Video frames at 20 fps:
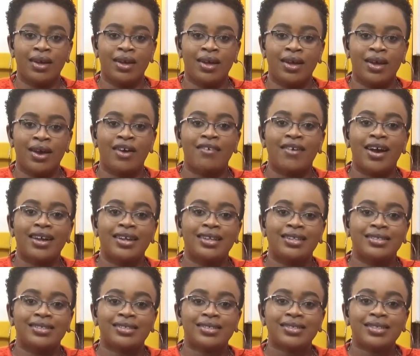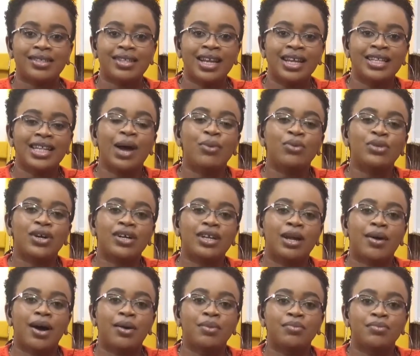All right. Now, we're talking
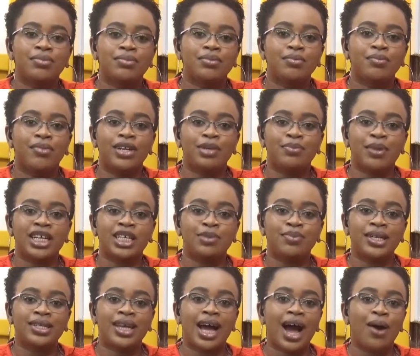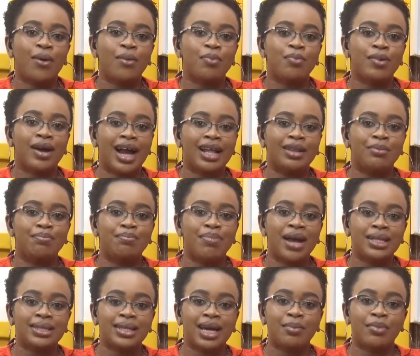about money management. How can
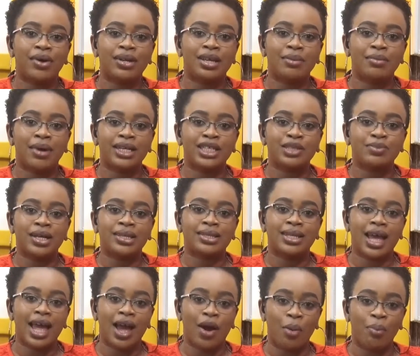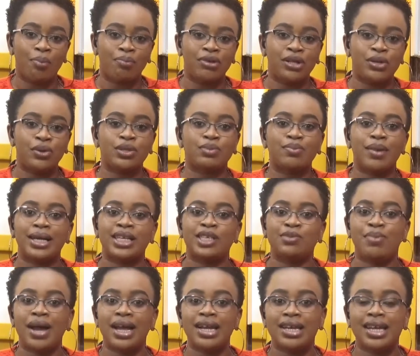better money management help reduce my
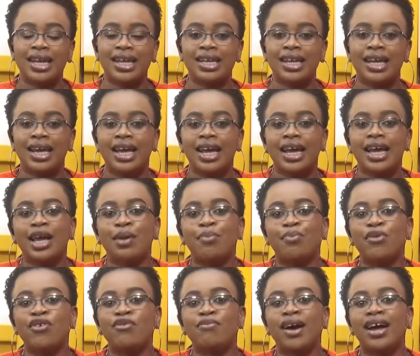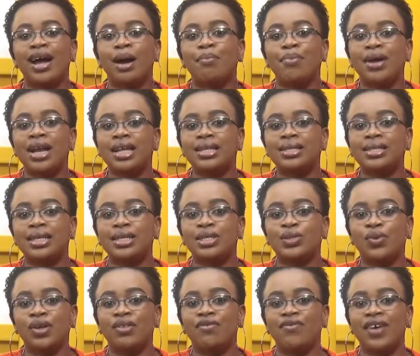spending, improve my ability
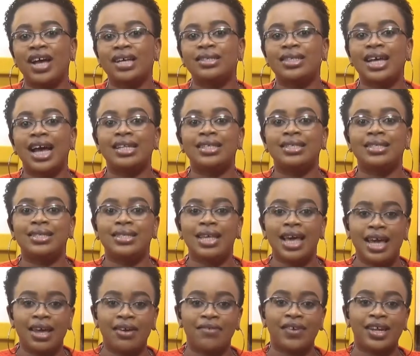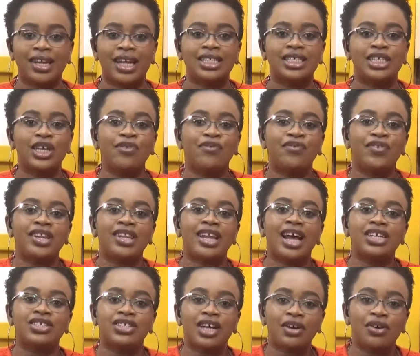to invest and save, and achieve
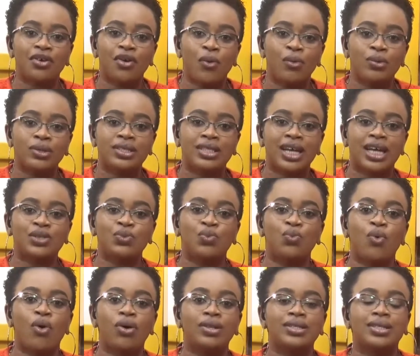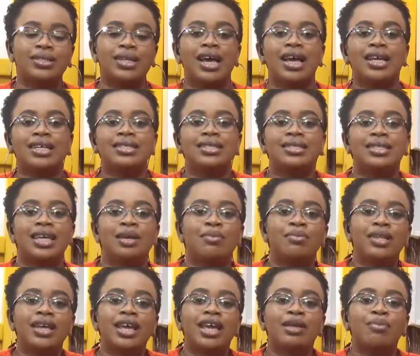financial goals that once
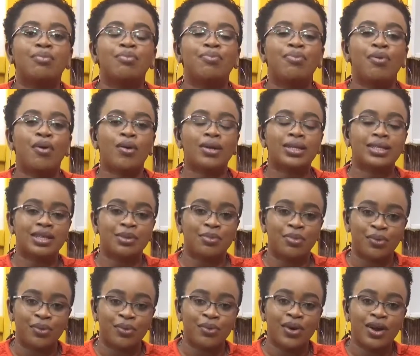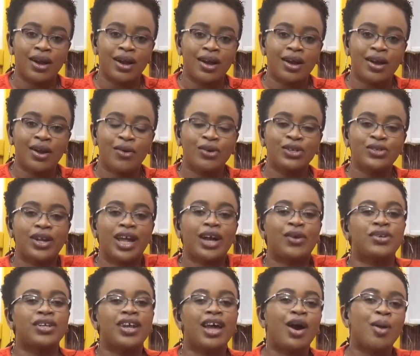seemed impossible? Olushola,
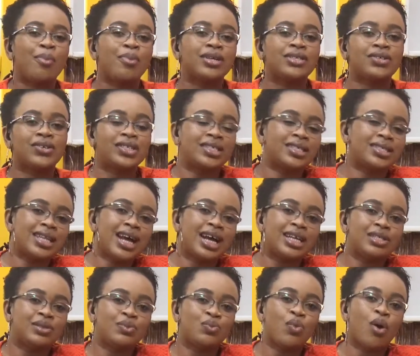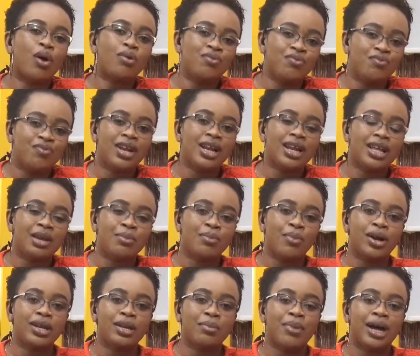could you help us understand what really
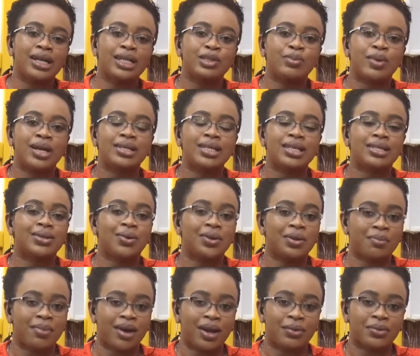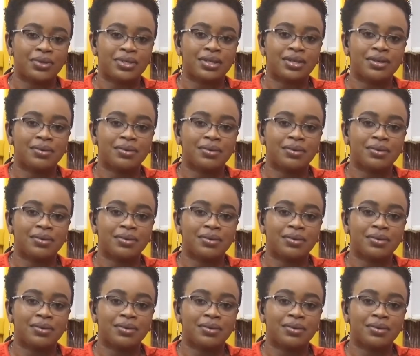money management is all about?